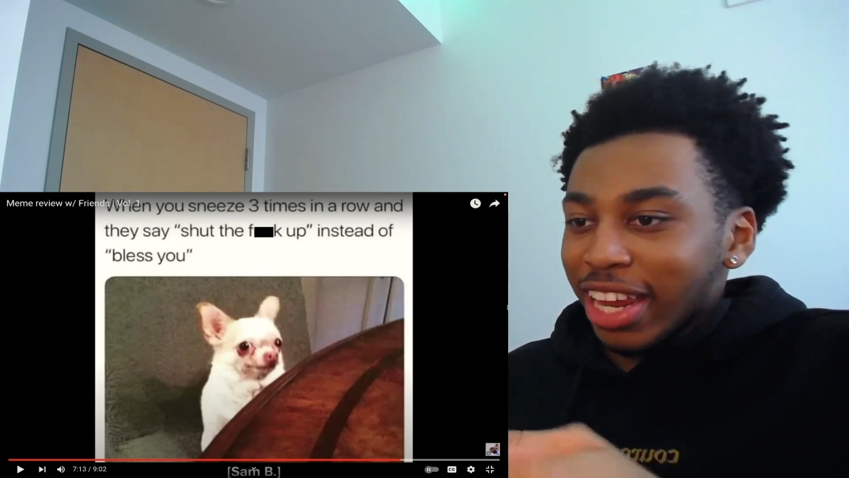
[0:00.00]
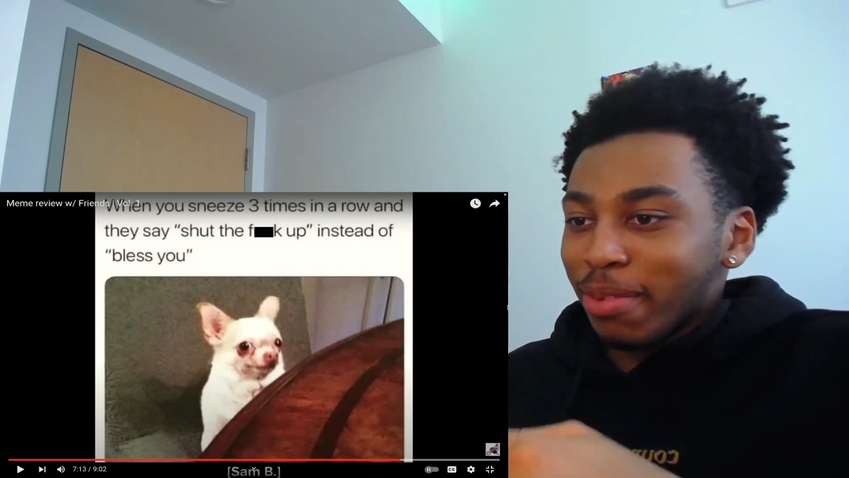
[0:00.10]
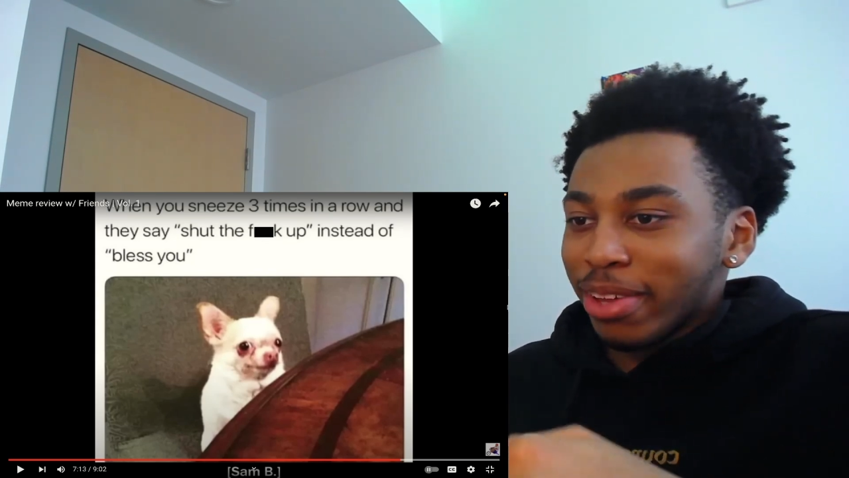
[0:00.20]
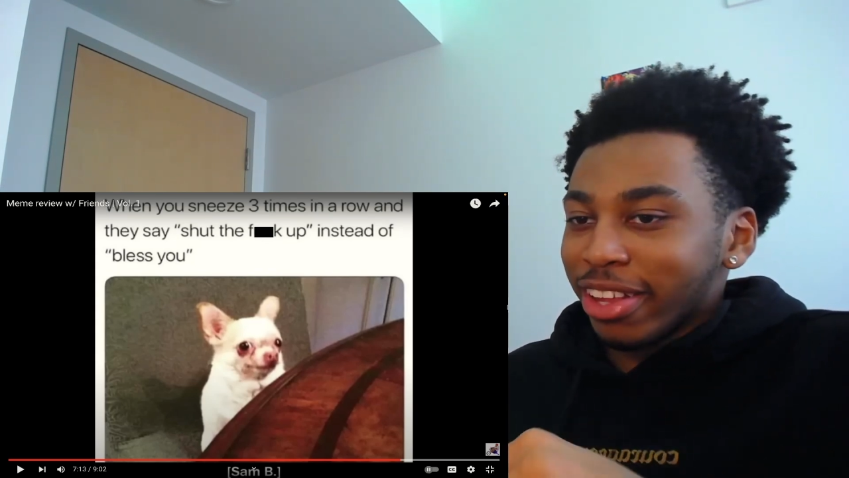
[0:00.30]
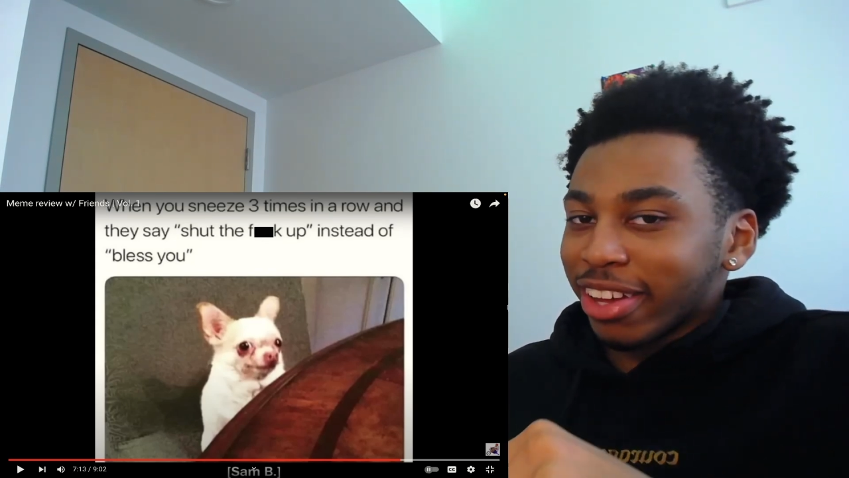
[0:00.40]
they
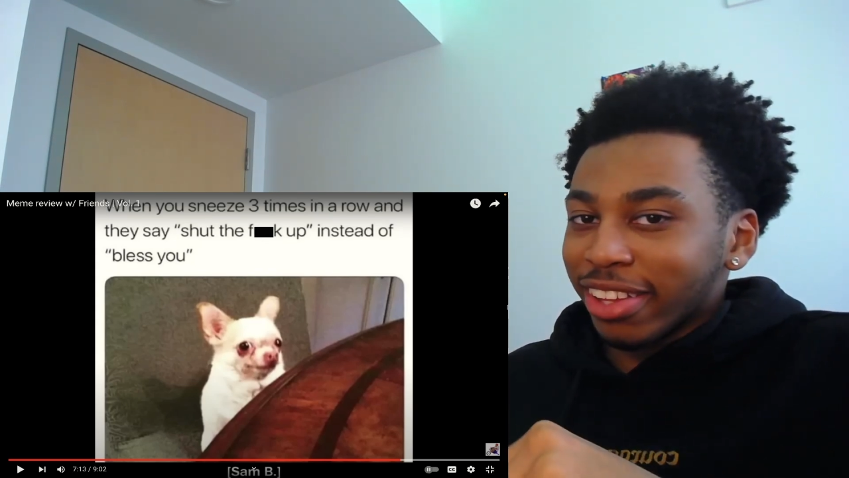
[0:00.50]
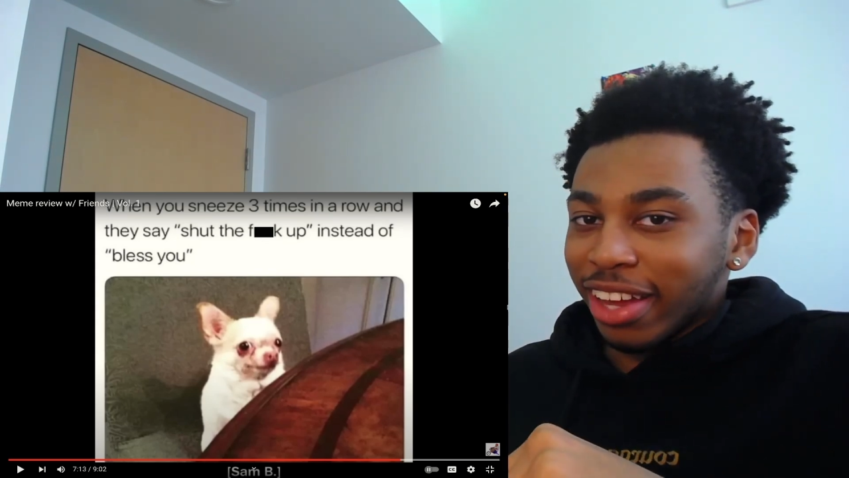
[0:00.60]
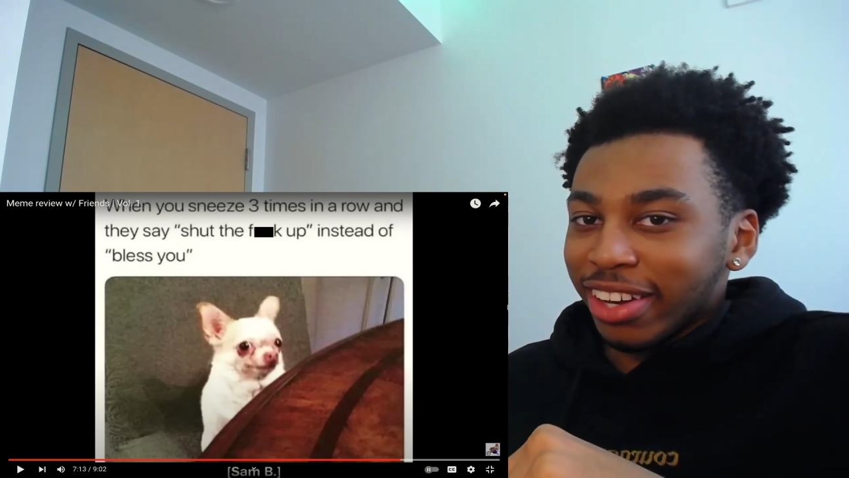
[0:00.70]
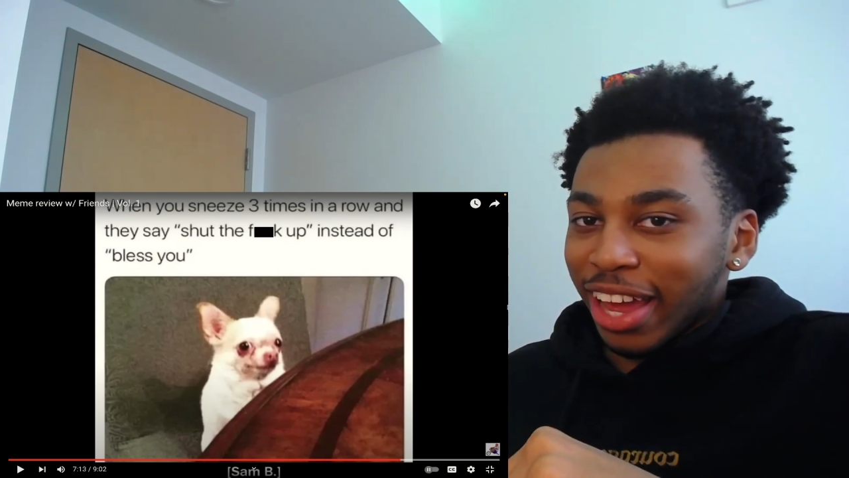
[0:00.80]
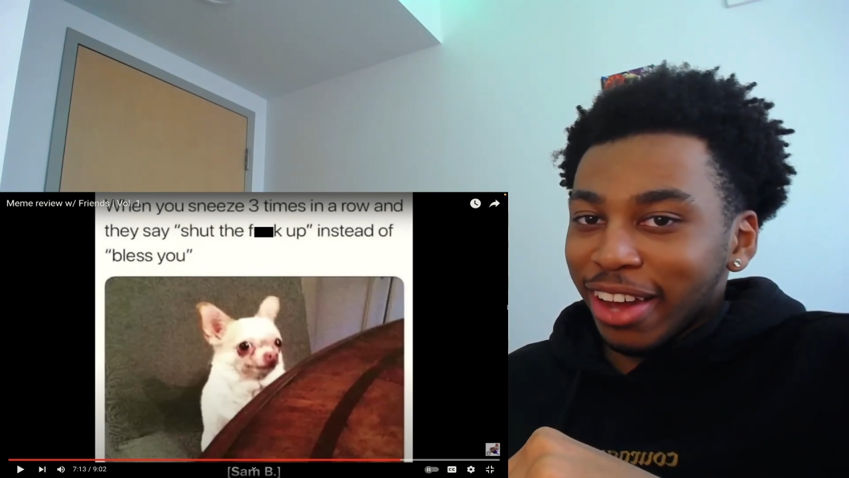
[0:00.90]
be looking
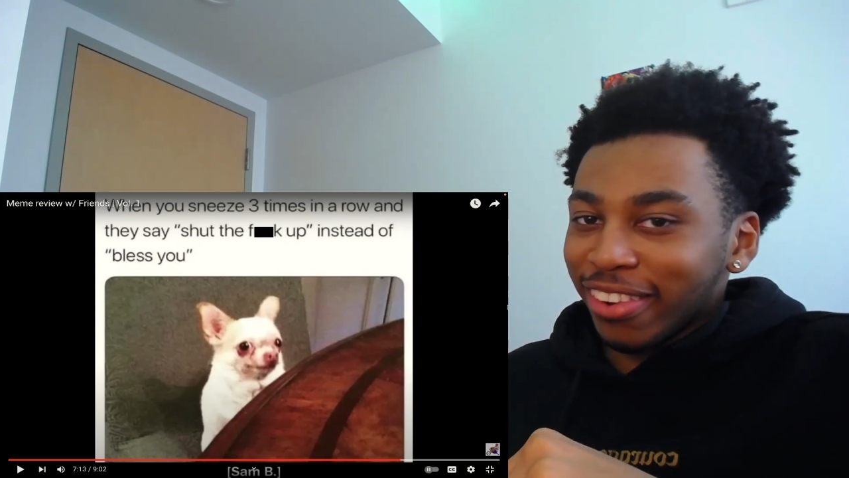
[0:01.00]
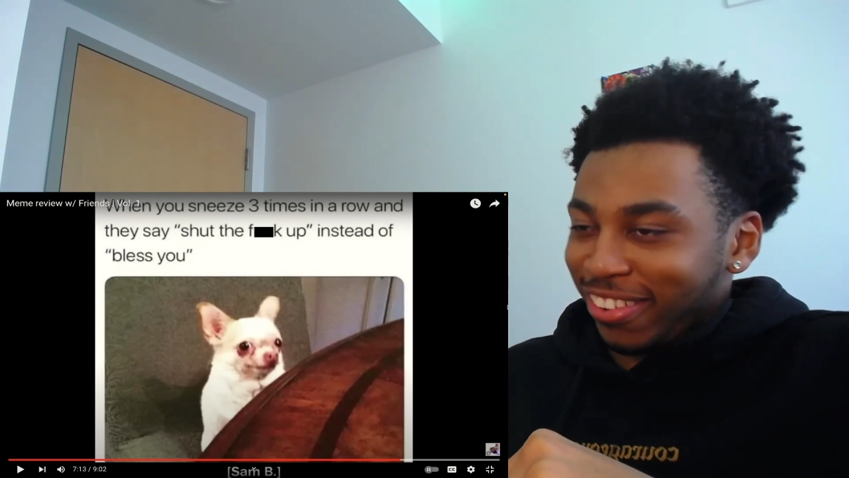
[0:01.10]
like damn,